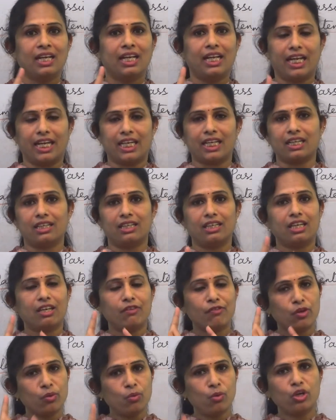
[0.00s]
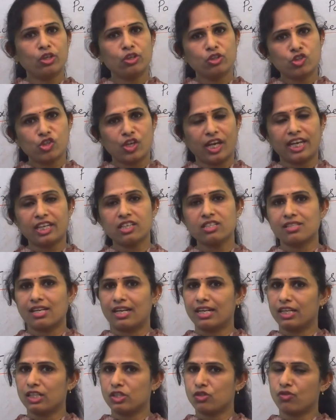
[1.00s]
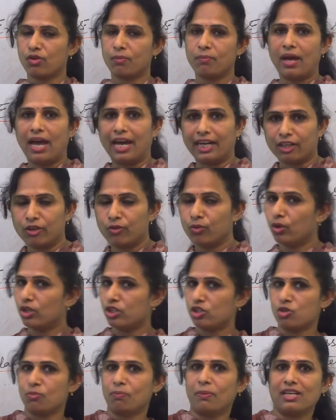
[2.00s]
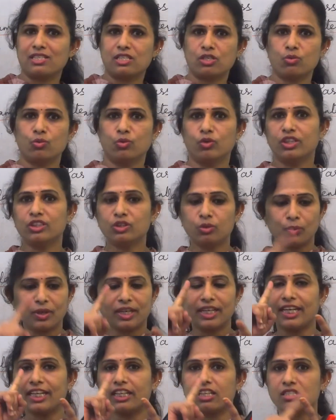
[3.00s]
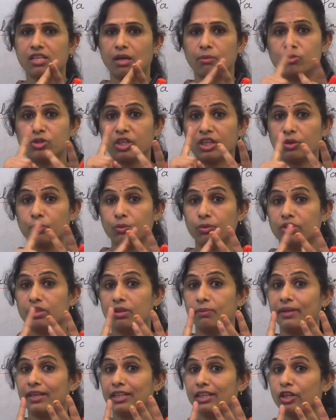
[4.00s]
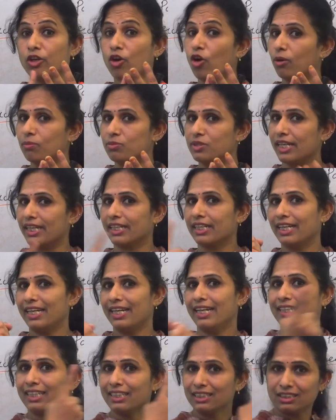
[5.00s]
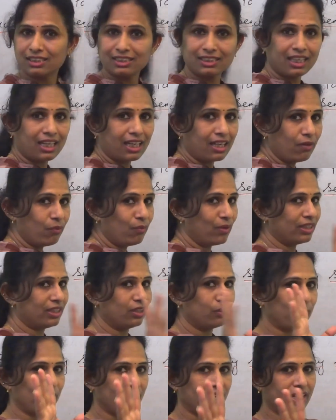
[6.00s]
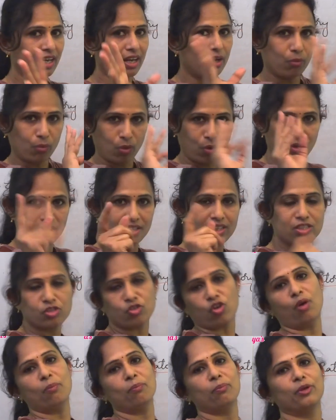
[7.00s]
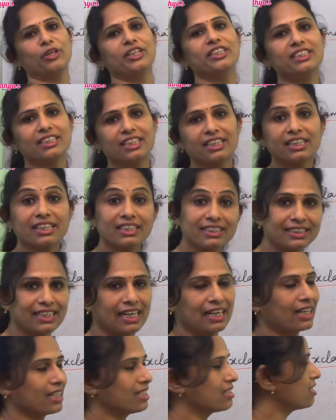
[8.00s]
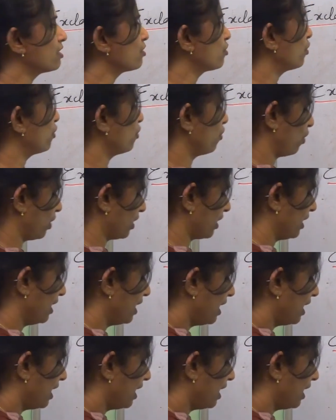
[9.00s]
Like, if you want to change a sentence from active voice to passive voice, we need the subject, verb and the object. Let us see whether we have all these components in these sentences or not.